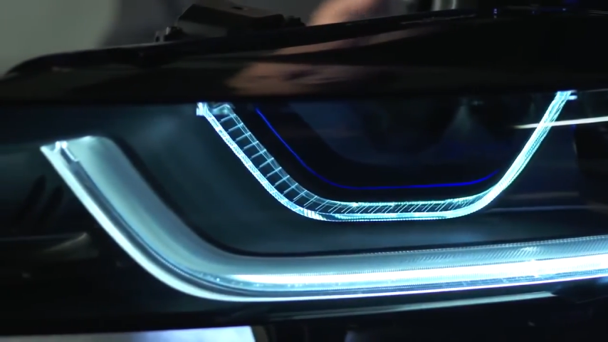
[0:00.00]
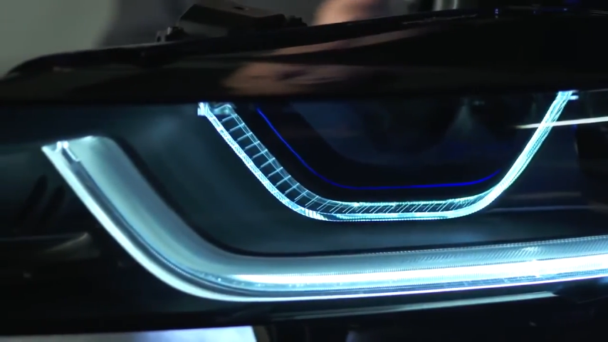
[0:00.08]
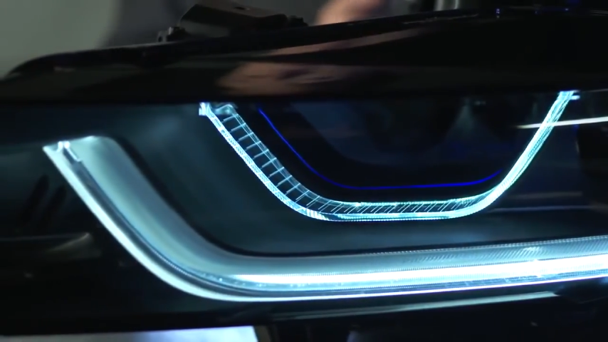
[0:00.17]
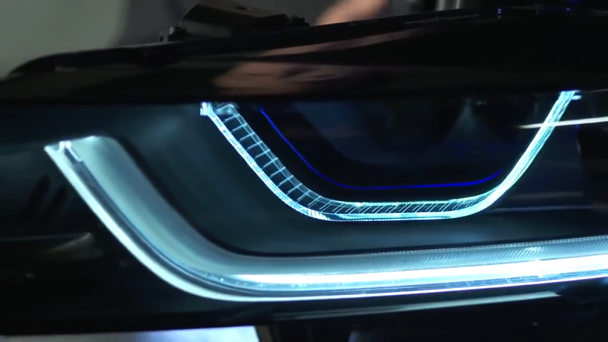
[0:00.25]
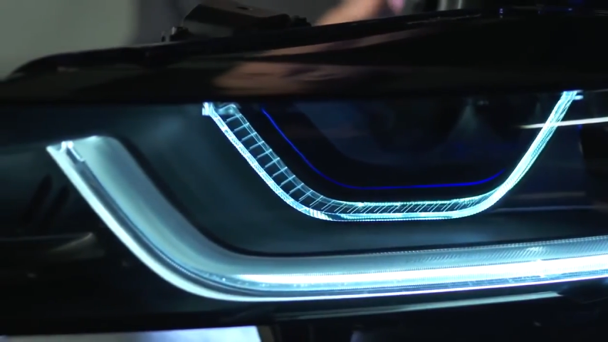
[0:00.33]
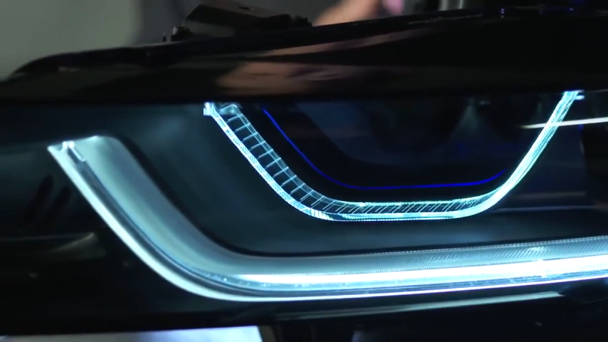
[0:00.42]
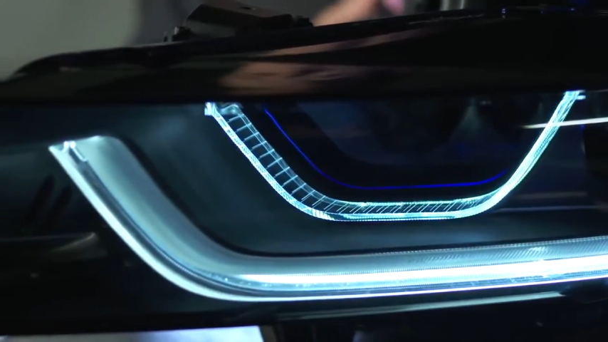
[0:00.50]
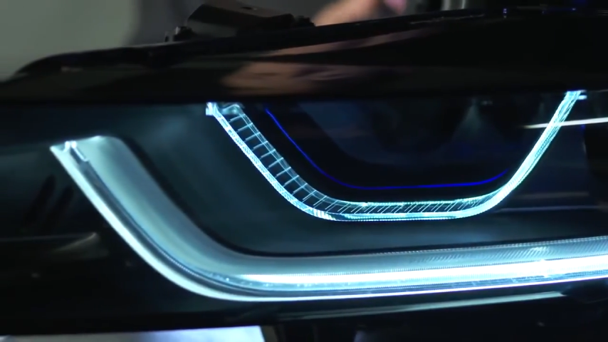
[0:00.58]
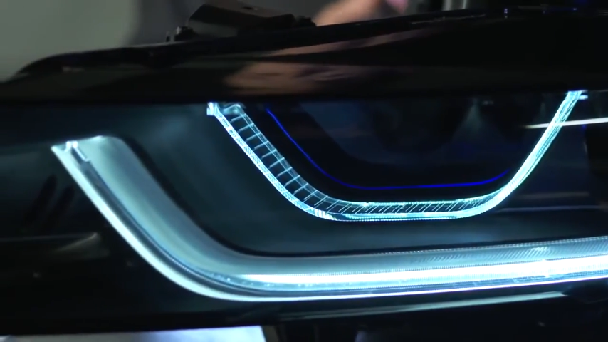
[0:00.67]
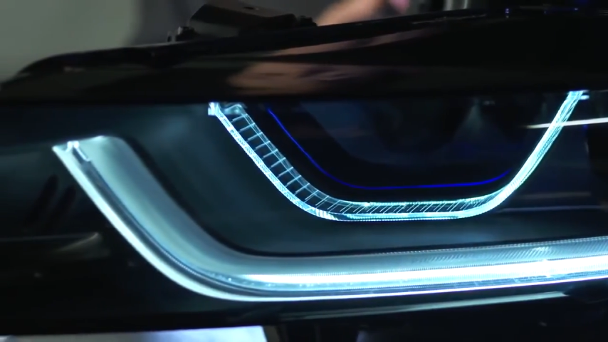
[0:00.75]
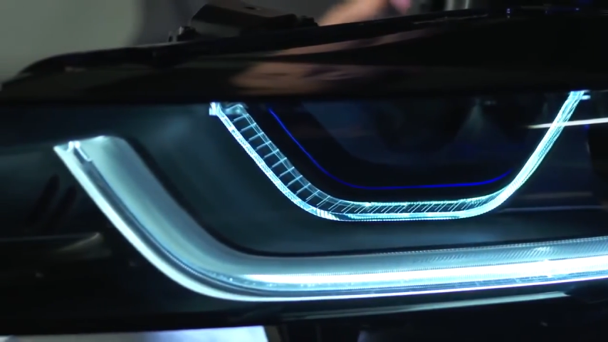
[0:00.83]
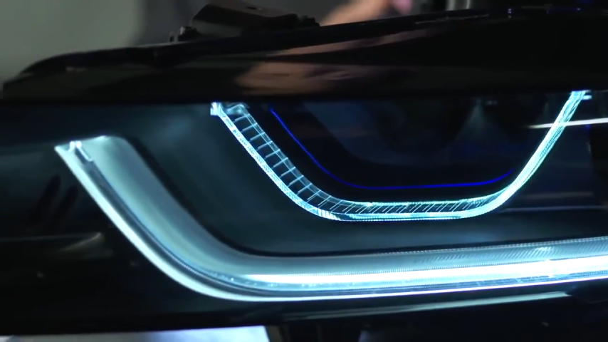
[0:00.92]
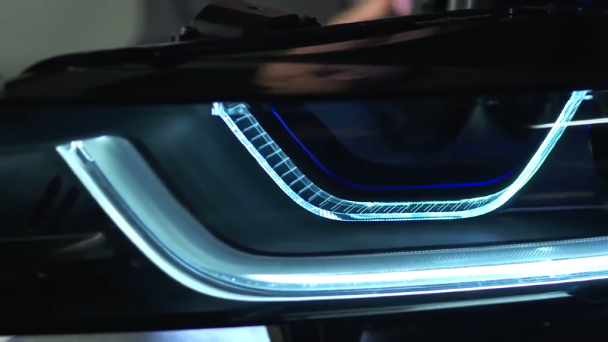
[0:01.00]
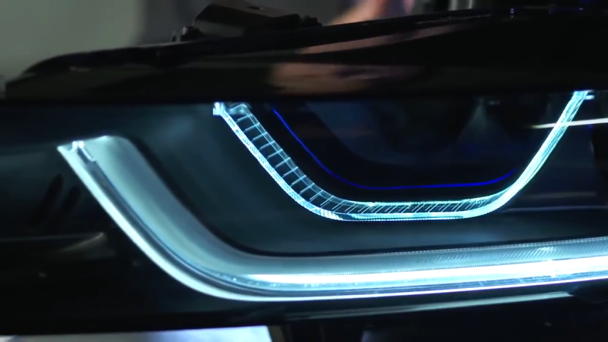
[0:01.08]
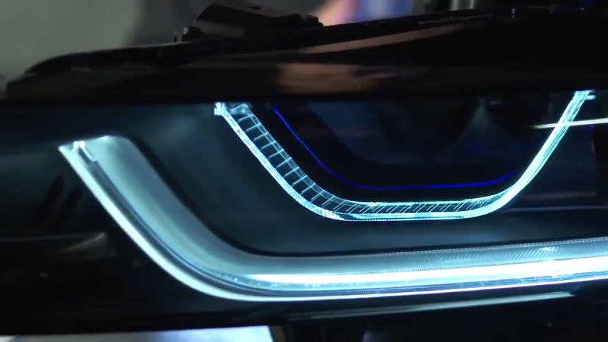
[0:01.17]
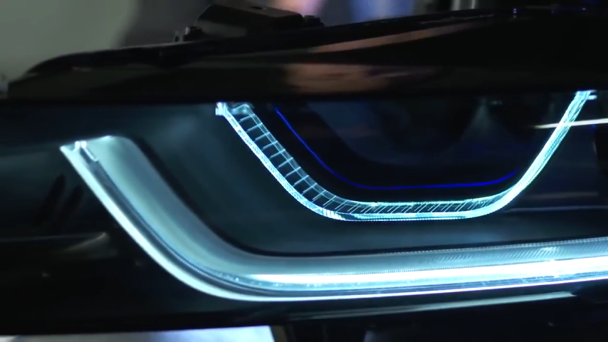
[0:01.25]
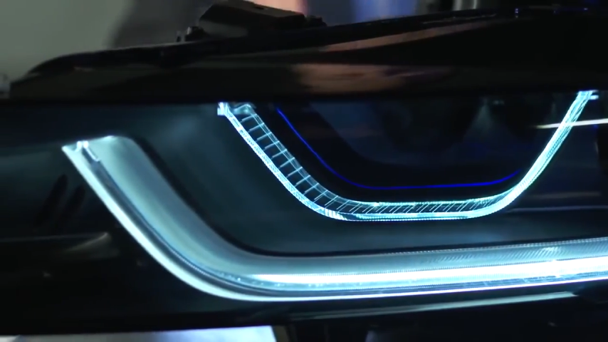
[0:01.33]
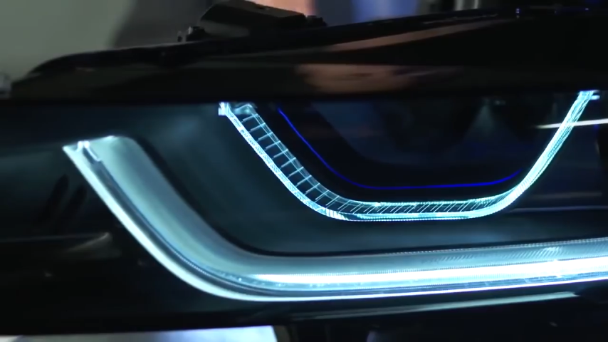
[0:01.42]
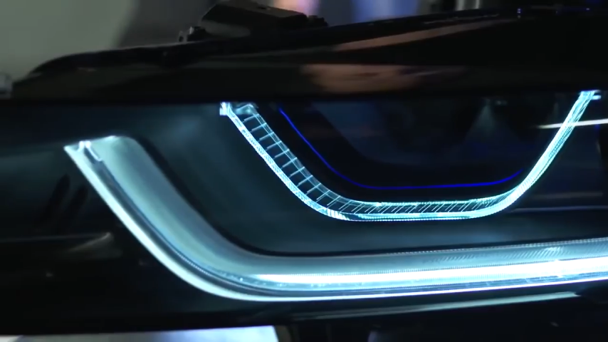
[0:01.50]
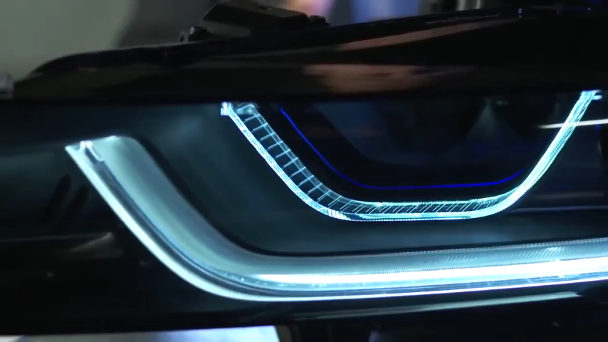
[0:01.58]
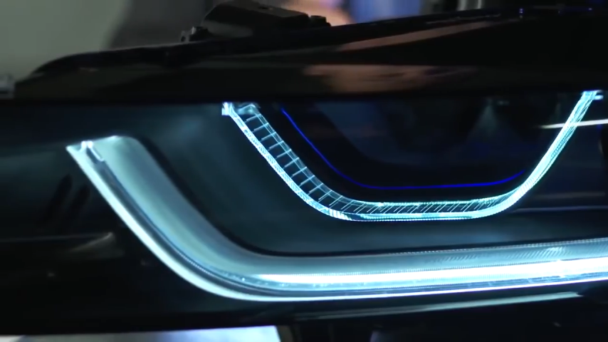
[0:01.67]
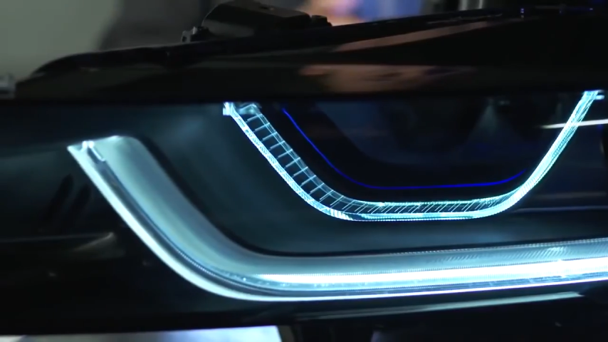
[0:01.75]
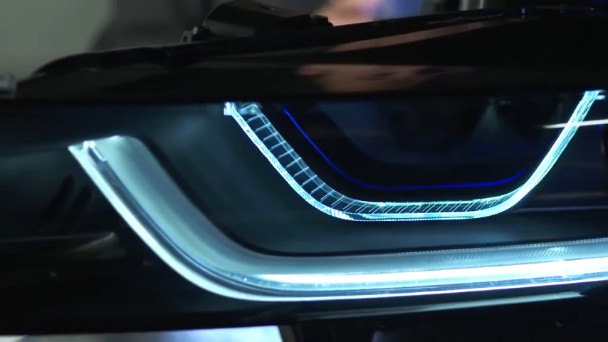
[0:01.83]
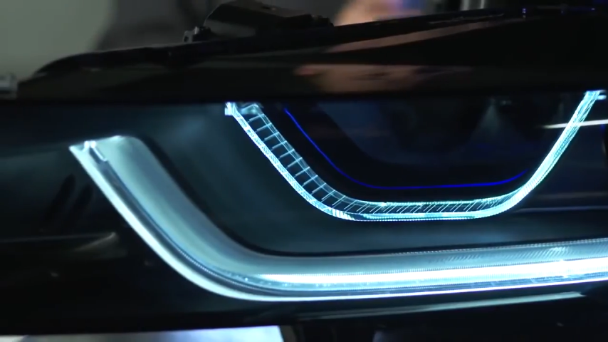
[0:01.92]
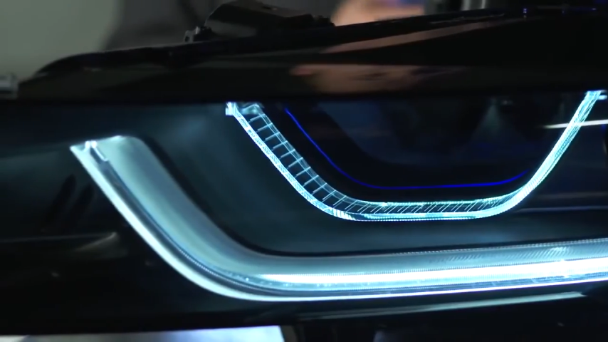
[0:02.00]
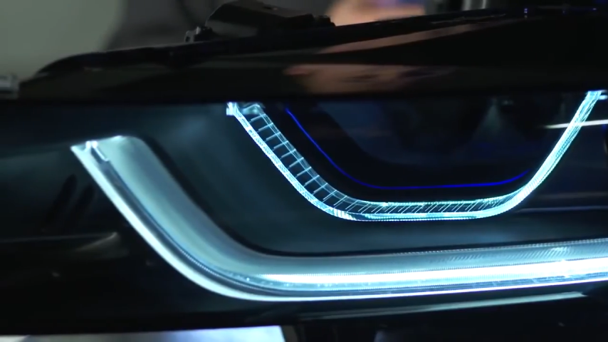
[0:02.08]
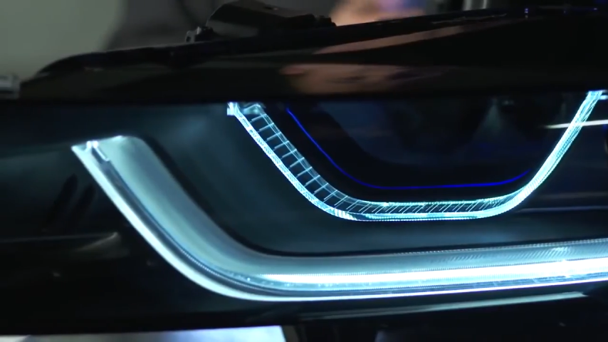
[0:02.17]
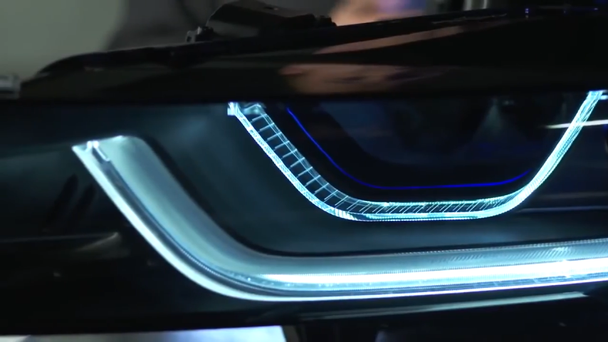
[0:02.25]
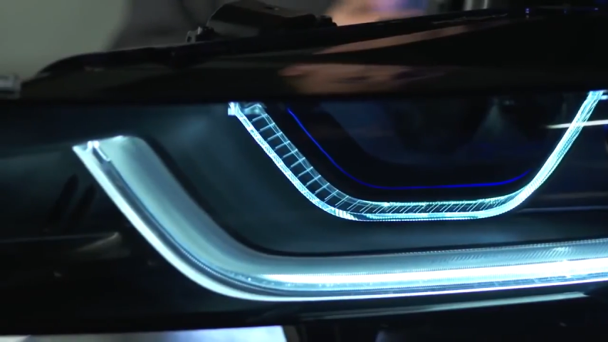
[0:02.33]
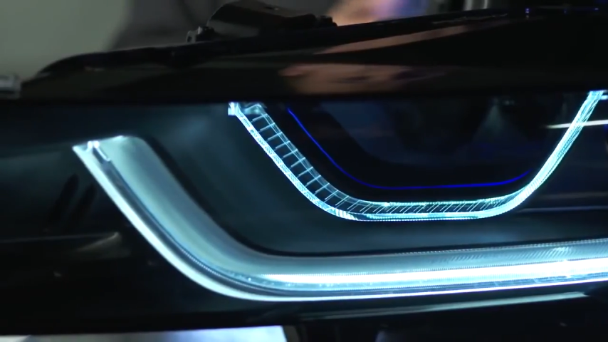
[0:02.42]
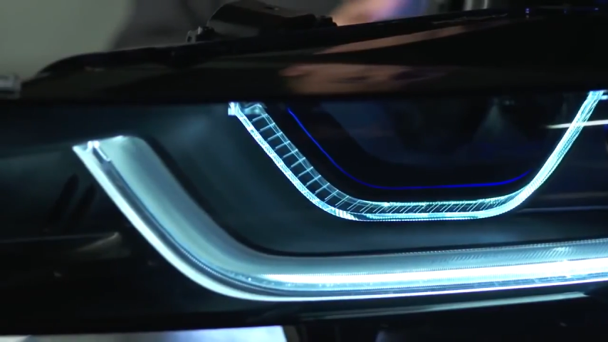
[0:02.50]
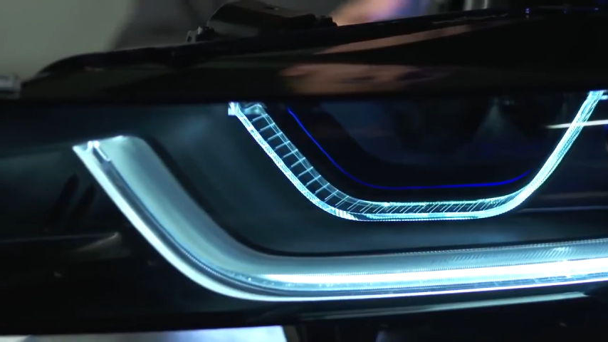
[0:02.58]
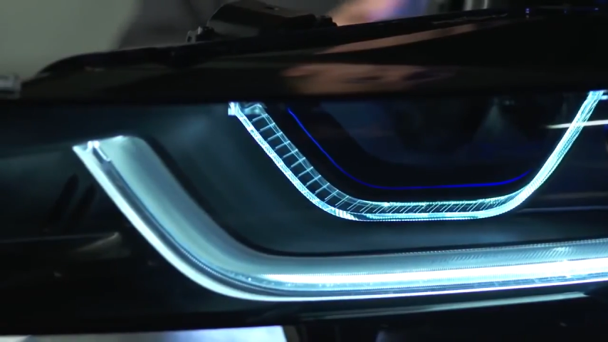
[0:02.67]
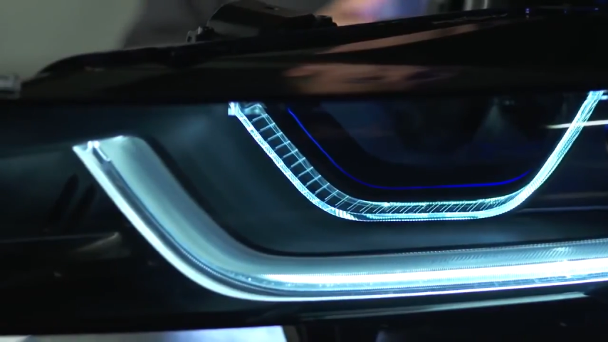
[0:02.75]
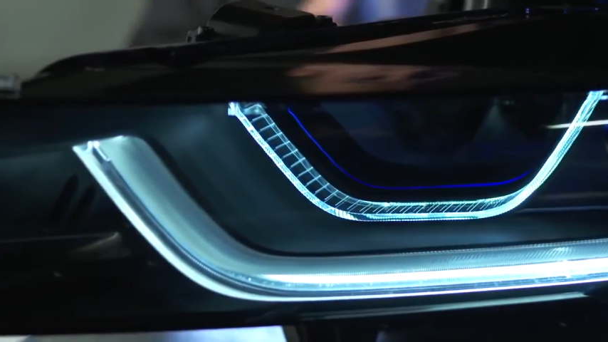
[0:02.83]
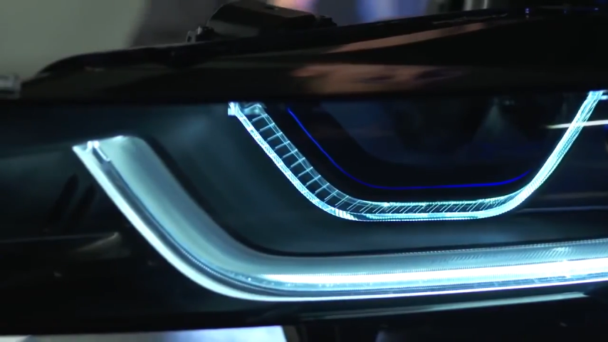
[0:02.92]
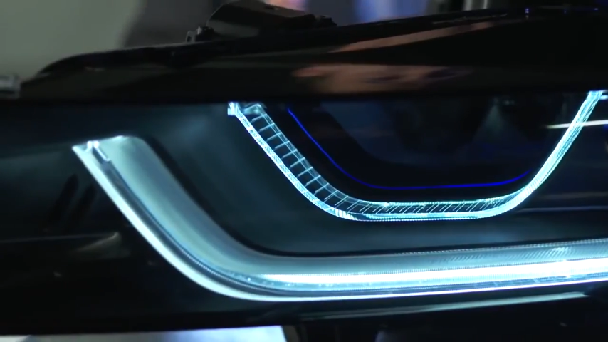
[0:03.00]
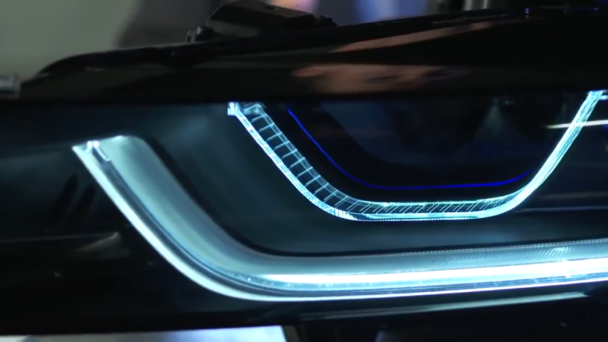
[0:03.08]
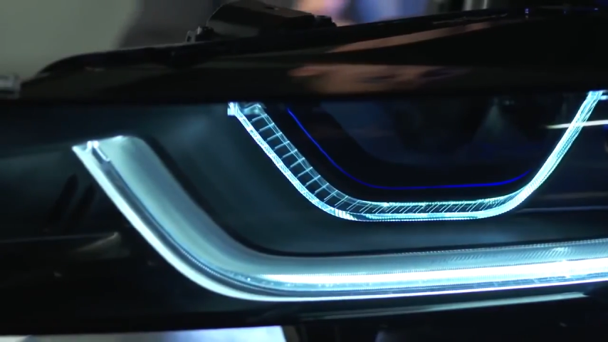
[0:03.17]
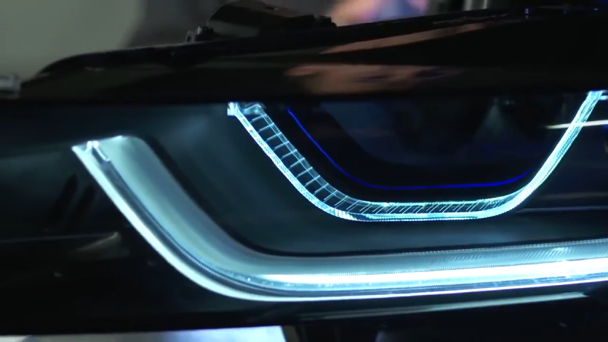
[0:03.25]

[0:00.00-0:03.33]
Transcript: Nobody's mouth can be seen.